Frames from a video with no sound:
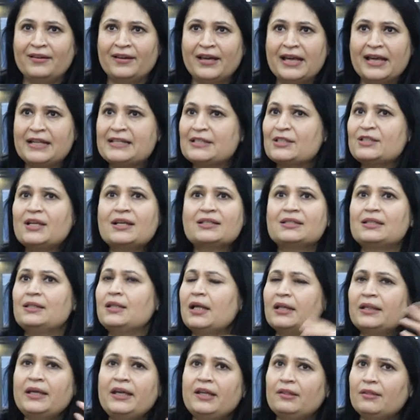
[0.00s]
It's
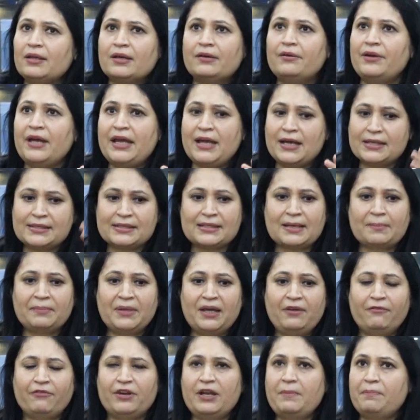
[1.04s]
nothing theory. It's
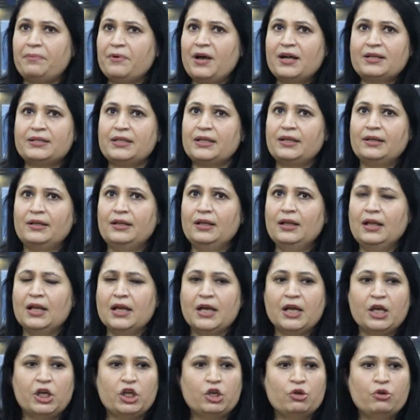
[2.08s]
something very practical.
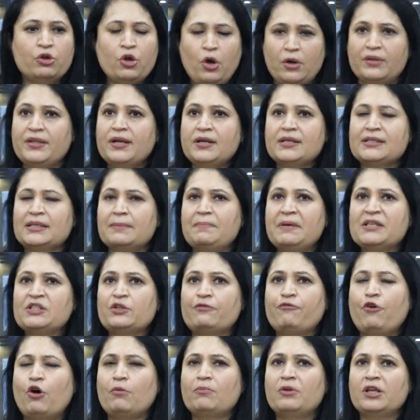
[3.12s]
You know there is a best
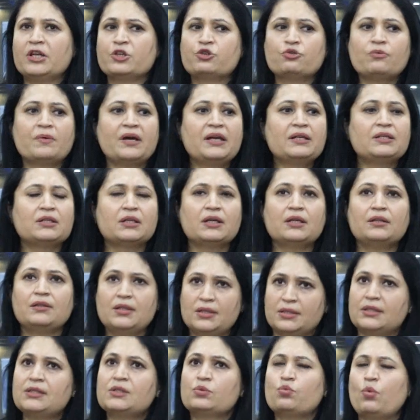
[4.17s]
formula to it.
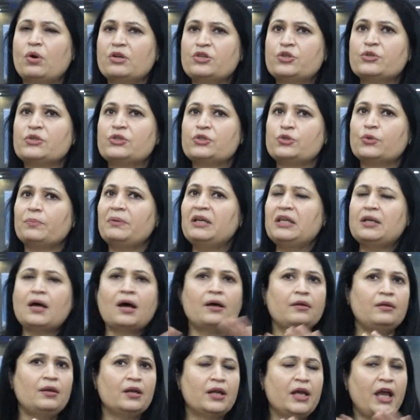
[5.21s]
This is what is to be
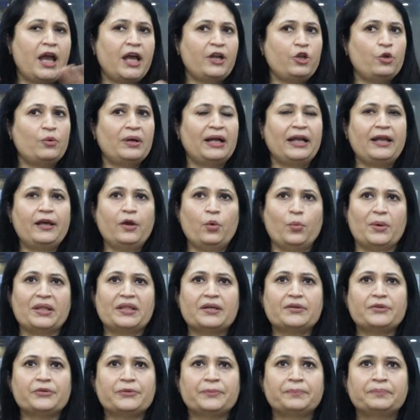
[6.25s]
done, and you're clear with
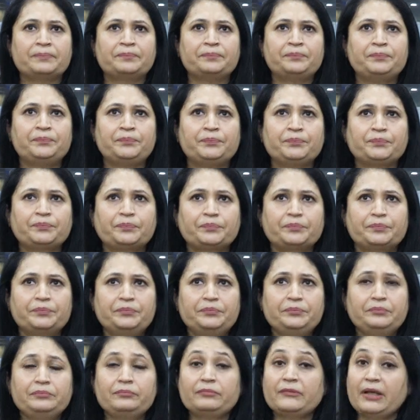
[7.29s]
it.
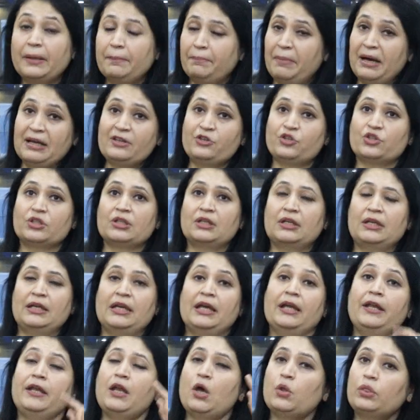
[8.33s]
But
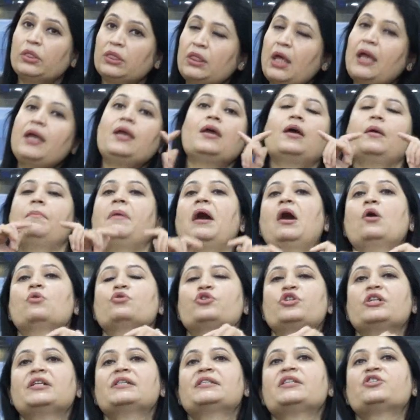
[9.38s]
now think
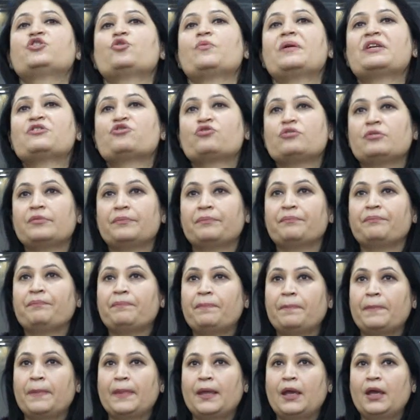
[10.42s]
about a situation
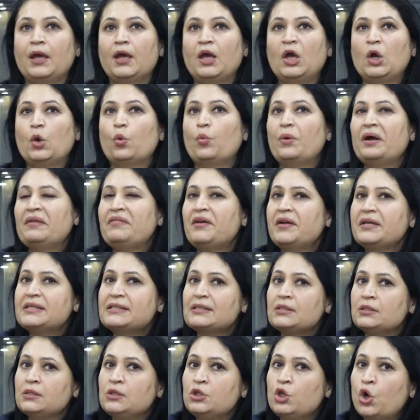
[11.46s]
where there
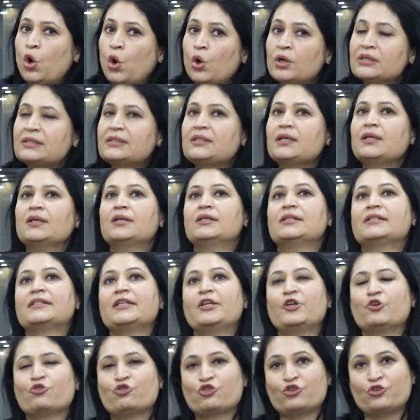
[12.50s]
is no single
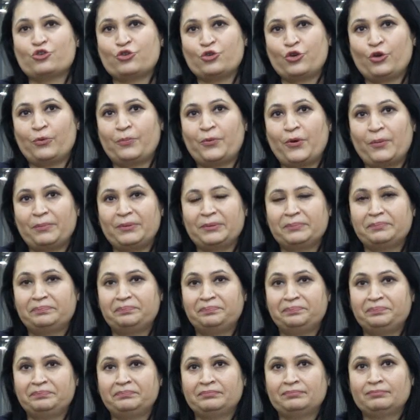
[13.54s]
solution to your problem.
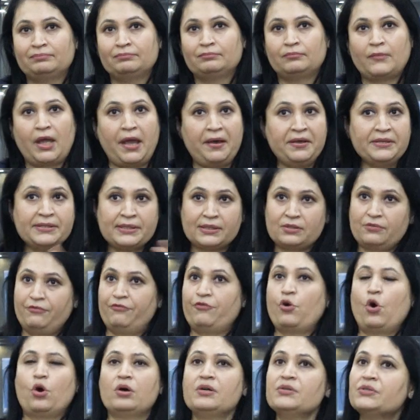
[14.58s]
Yes, of
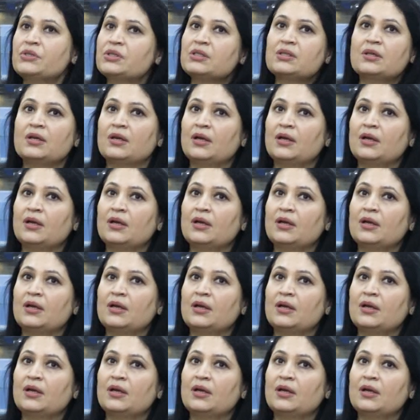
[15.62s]
course.